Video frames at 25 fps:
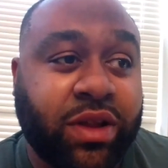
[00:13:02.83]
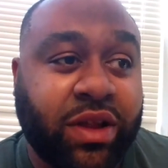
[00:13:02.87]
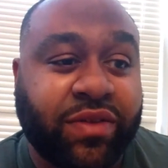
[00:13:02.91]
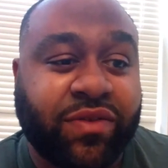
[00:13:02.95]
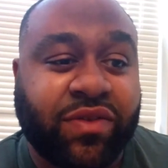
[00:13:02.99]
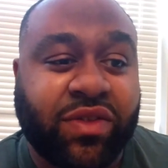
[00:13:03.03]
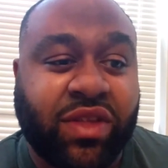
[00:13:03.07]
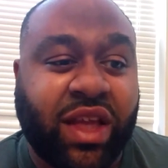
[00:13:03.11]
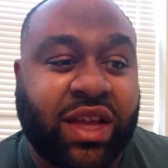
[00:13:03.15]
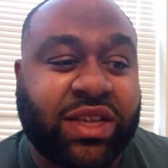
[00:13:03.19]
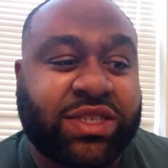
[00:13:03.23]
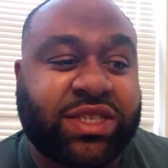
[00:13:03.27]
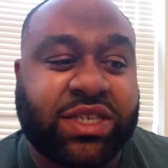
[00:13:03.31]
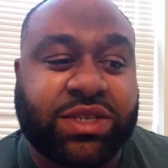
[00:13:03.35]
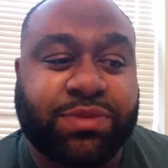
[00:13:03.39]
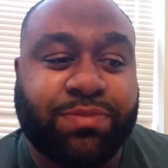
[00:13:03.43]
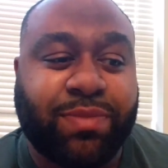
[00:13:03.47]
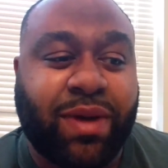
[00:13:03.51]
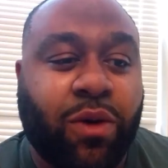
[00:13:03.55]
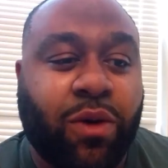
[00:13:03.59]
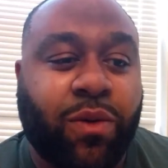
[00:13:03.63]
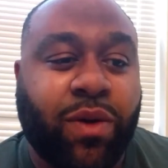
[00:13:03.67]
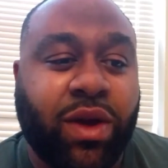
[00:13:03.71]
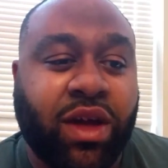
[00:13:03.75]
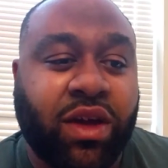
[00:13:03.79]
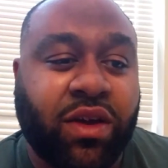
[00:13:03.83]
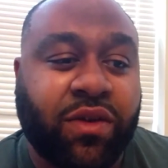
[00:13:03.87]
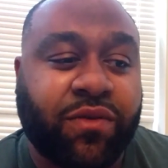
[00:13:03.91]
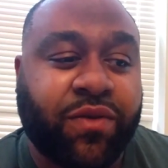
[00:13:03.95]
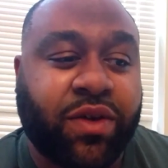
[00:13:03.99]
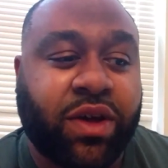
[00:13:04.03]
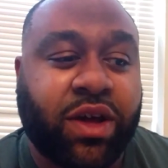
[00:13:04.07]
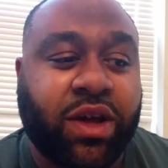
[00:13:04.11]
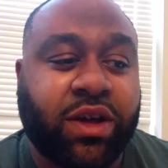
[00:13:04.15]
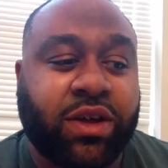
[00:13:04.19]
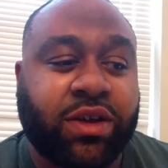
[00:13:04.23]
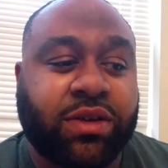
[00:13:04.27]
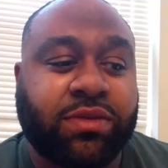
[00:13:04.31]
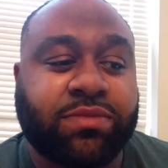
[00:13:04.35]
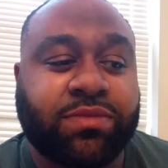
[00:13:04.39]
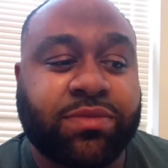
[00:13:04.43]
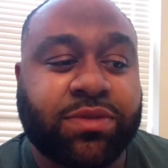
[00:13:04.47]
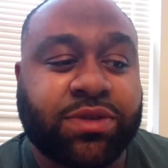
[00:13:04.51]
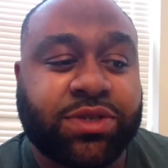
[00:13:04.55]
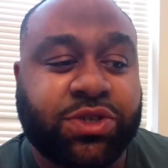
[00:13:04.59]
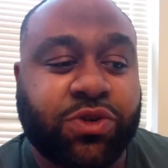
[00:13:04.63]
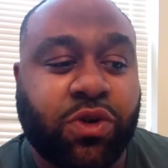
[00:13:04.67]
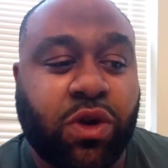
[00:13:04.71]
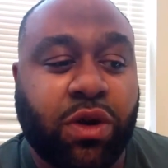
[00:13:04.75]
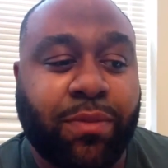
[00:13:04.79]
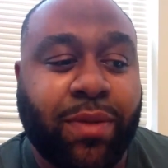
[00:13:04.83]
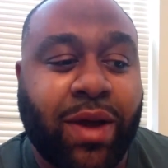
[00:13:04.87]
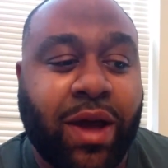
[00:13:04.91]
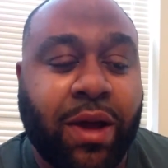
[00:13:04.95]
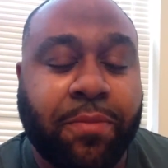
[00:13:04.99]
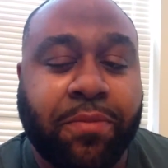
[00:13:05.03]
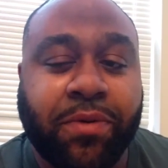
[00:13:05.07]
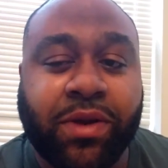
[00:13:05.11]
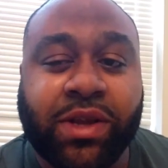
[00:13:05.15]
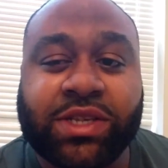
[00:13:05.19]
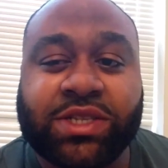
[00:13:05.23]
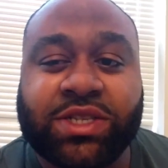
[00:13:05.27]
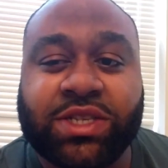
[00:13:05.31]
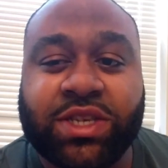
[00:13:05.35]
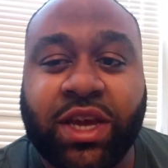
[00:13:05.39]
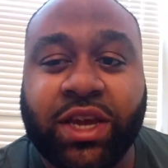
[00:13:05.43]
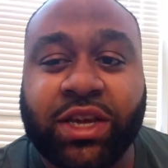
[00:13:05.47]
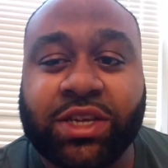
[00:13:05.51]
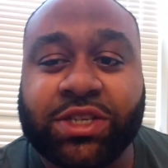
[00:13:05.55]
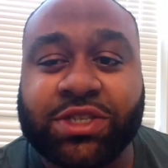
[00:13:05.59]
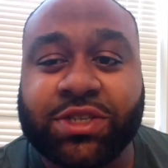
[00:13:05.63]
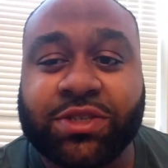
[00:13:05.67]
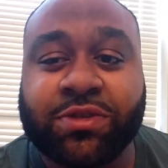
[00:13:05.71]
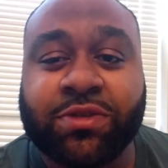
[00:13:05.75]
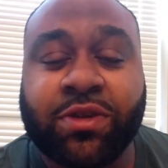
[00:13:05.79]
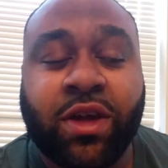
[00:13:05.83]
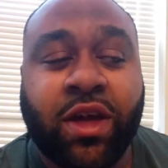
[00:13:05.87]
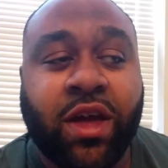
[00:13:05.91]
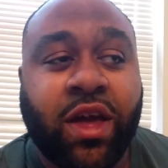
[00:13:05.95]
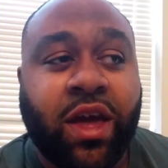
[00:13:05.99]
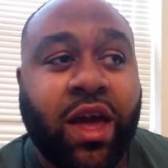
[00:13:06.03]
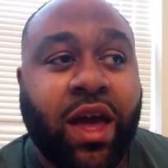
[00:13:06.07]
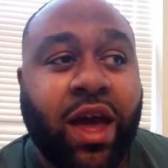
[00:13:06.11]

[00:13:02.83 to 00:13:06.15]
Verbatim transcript: Uh, that's just way of uh, showing my appreciation.